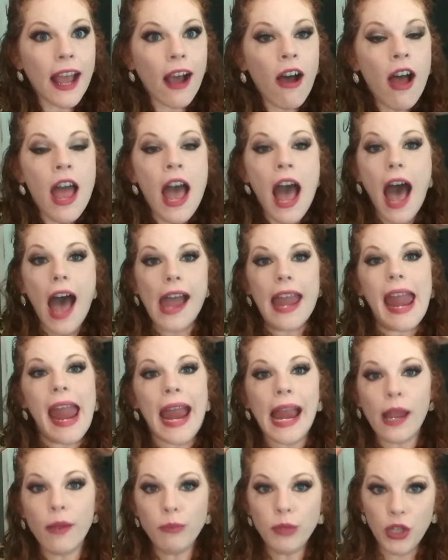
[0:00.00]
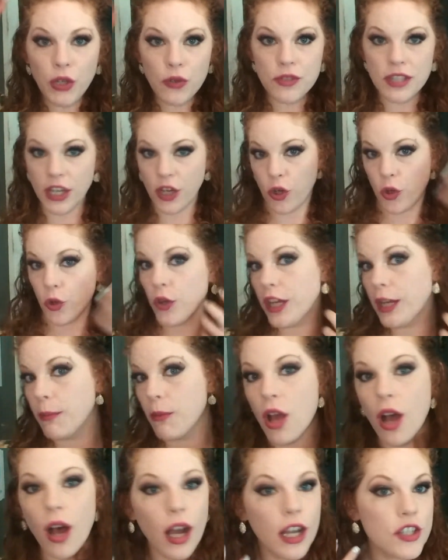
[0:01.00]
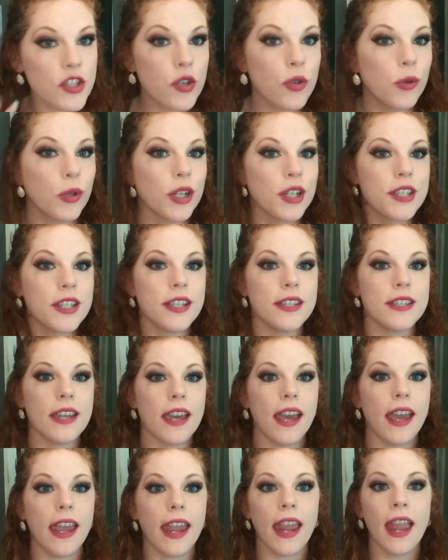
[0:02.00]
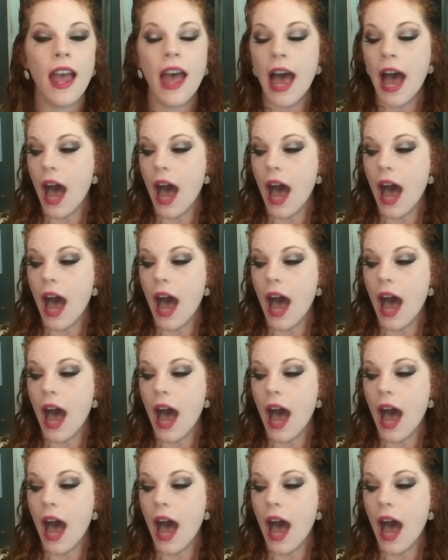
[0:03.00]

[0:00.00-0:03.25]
Now I am using cream contour today.